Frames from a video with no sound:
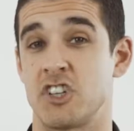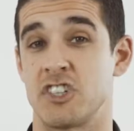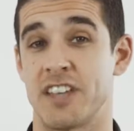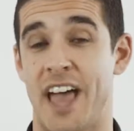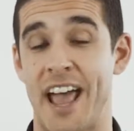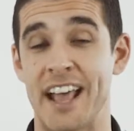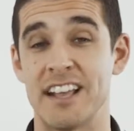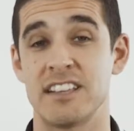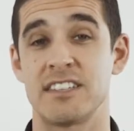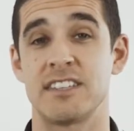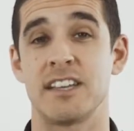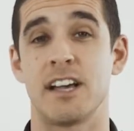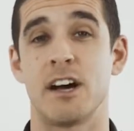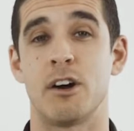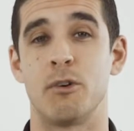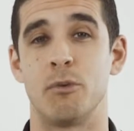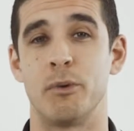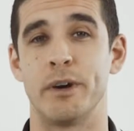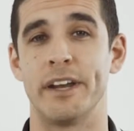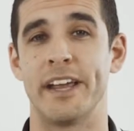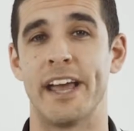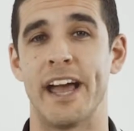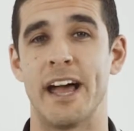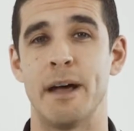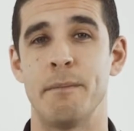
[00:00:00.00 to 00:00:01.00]
as ACL
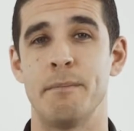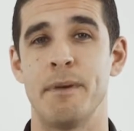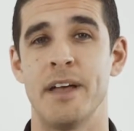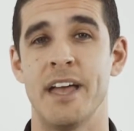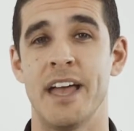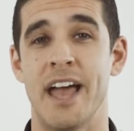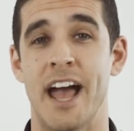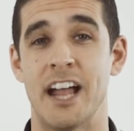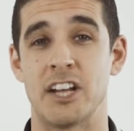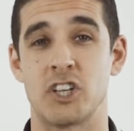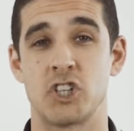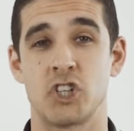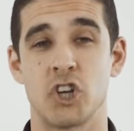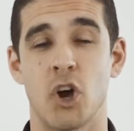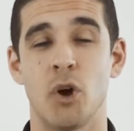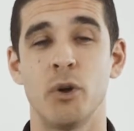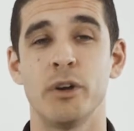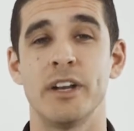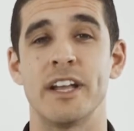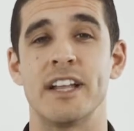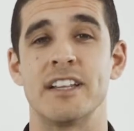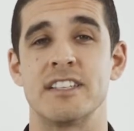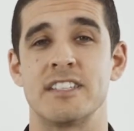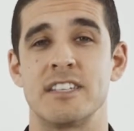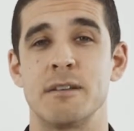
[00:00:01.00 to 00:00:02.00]
rehab and
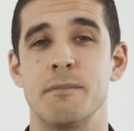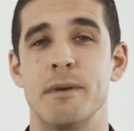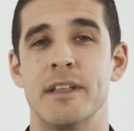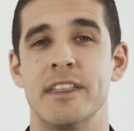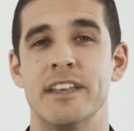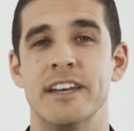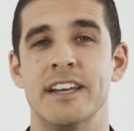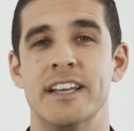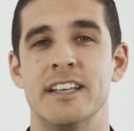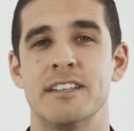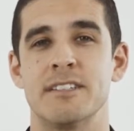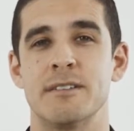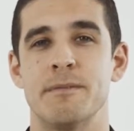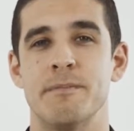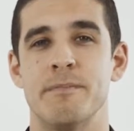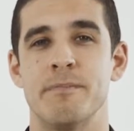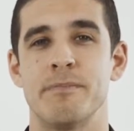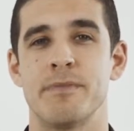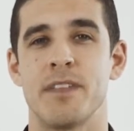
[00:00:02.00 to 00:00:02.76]
shoulder instabilities.